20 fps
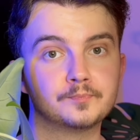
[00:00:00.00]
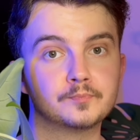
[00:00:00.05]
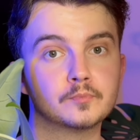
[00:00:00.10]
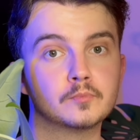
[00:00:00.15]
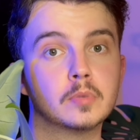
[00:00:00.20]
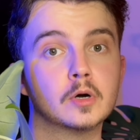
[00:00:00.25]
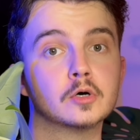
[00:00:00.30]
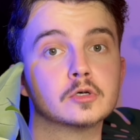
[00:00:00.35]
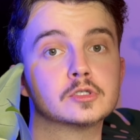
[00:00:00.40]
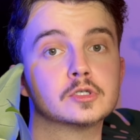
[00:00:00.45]

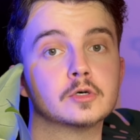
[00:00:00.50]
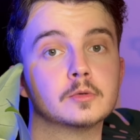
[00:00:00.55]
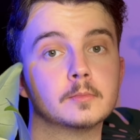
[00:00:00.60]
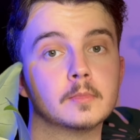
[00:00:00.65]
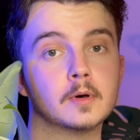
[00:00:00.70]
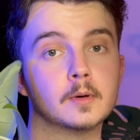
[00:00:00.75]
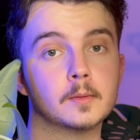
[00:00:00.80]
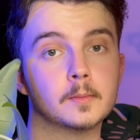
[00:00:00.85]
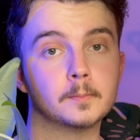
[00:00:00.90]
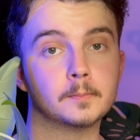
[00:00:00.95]
put some
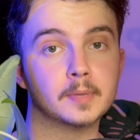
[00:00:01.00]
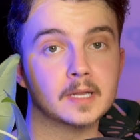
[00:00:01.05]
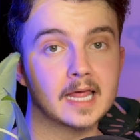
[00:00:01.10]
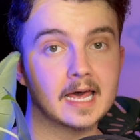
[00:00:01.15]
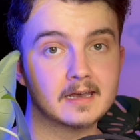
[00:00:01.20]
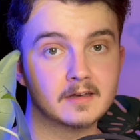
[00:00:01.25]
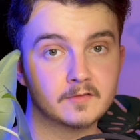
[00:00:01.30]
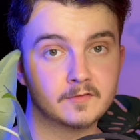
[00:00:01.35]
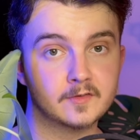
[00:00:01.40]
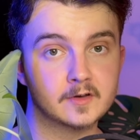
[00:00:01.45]

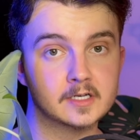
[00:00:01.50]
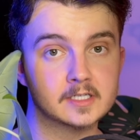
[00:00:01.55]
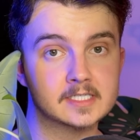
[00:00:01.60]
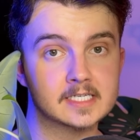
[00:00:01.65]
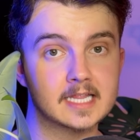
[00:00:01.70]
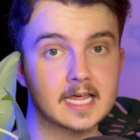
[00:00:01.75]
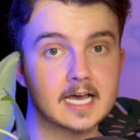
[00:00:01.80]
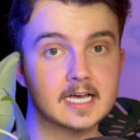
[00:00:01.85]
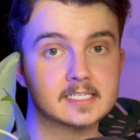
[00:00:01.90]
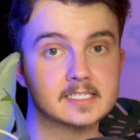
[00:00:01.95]
plant
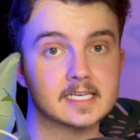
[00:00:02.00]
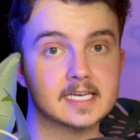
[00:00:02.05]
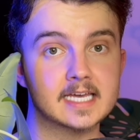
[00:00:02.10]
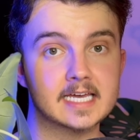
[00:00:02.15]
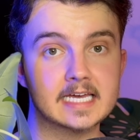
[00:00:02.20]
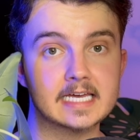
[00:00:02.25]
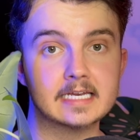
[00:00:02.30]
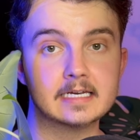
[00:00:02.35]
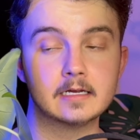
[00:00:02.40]
fertilizer in,